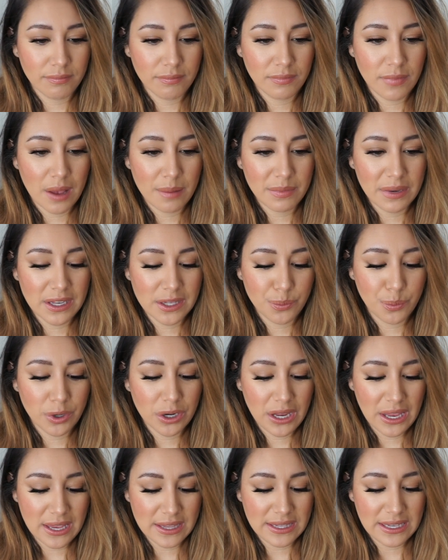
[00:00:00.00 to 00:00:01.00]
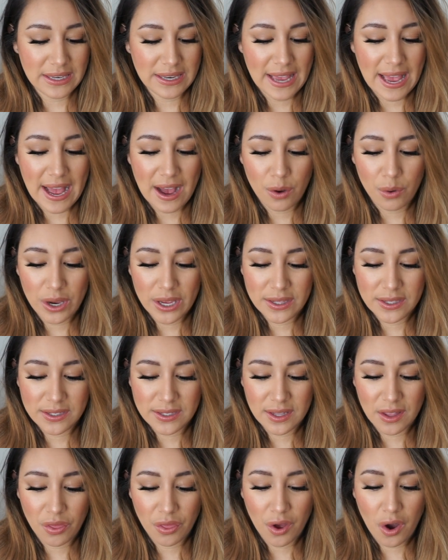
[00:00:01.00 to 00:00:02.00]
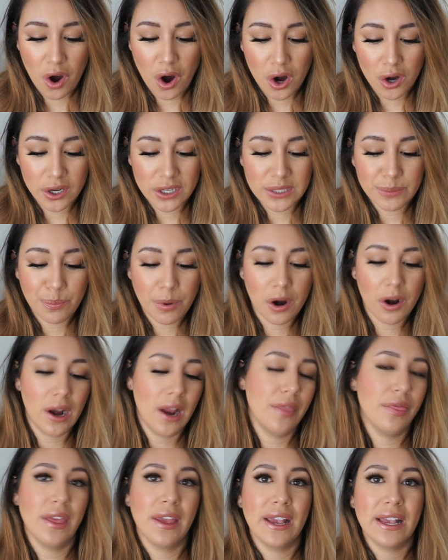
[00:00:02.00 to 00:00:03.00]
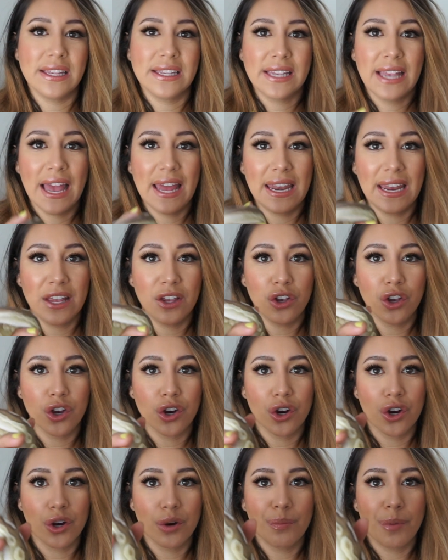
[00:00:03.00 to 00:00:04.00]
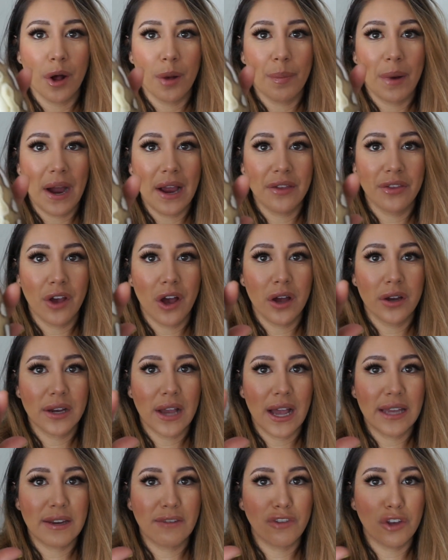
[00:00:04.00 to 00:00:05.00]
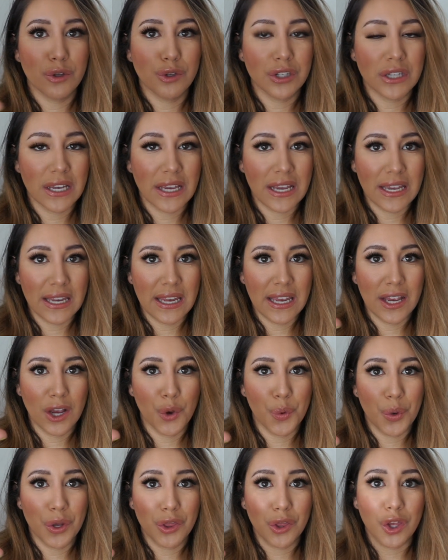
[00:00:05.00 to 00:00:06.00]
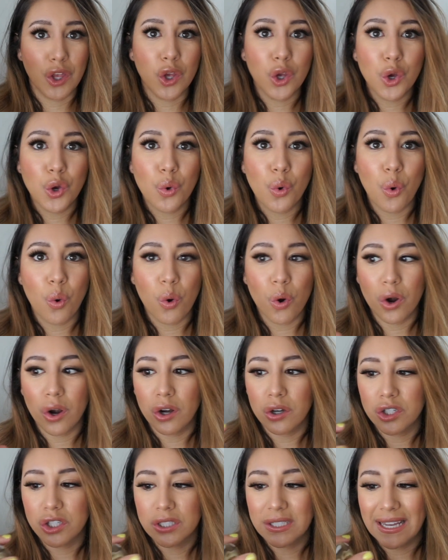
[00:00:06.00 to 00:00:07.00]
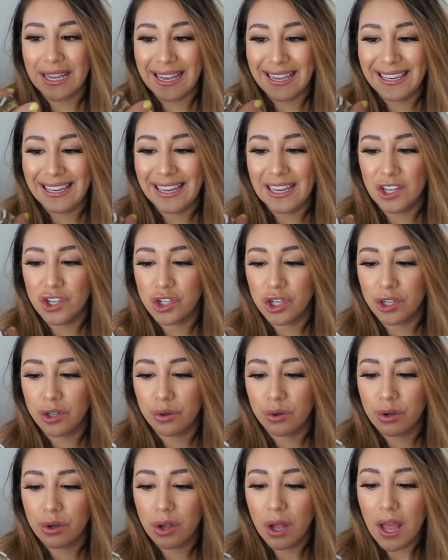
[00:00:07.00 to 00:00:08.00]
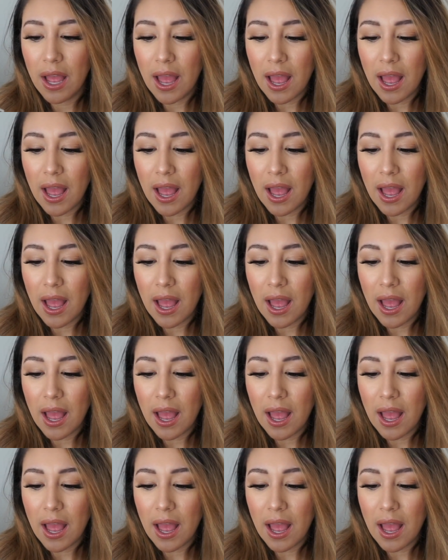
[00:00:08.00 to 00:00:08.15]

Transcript: I mean, it's pretty easy now. It's the hardest part, I think, is getting your ball python kind of used to eating with you, or just eating in general.